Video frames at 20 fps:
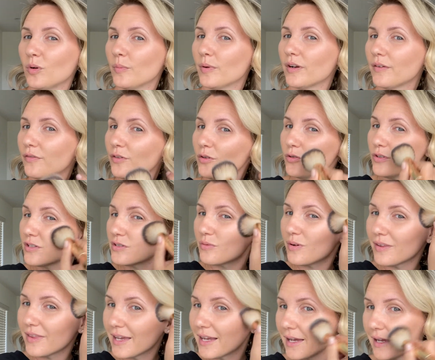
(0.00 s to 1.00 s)
but if you just want
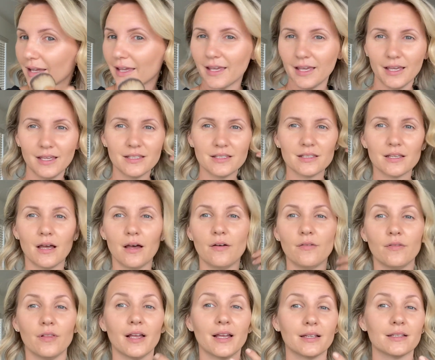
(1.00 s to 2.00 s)
like a kiss of
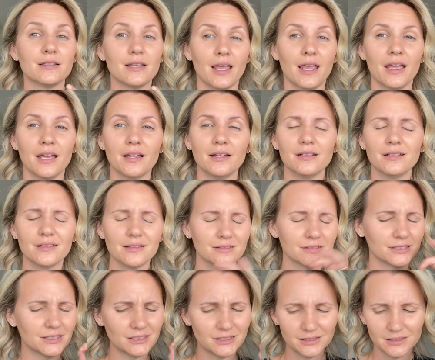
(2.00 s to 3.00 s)
like a tan,
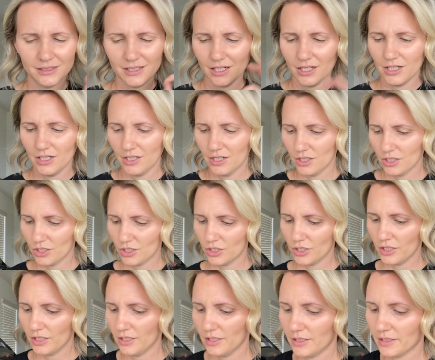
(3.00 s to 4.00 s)

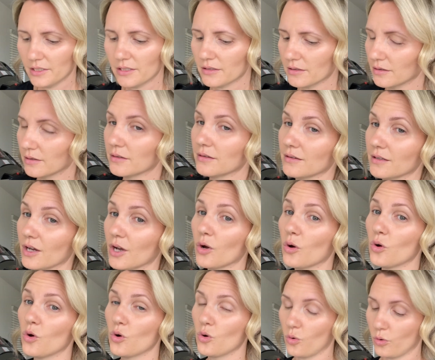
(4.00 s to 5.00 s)
she's a
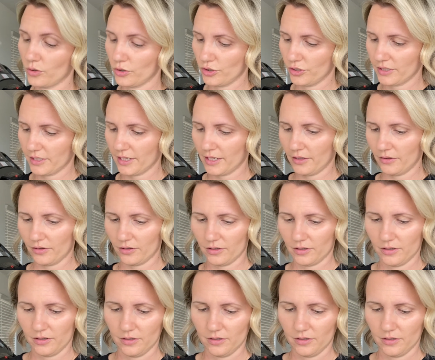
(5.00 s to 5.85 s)
gorgeous color.